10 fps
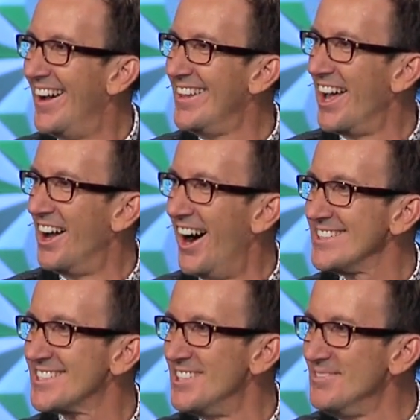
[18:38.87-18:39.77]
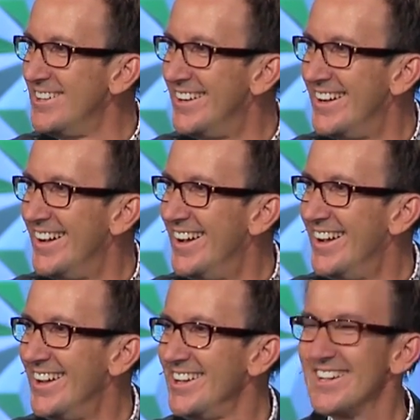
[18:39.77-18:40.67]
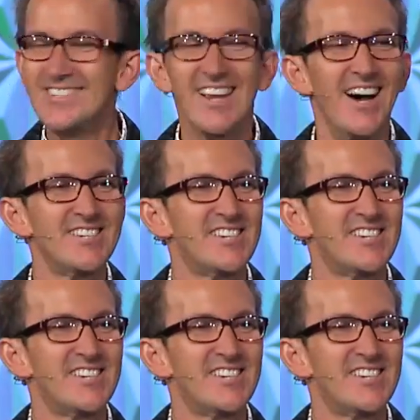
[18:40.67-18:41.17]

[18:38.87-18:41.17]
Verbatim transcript: Isn't that awesome? You can tell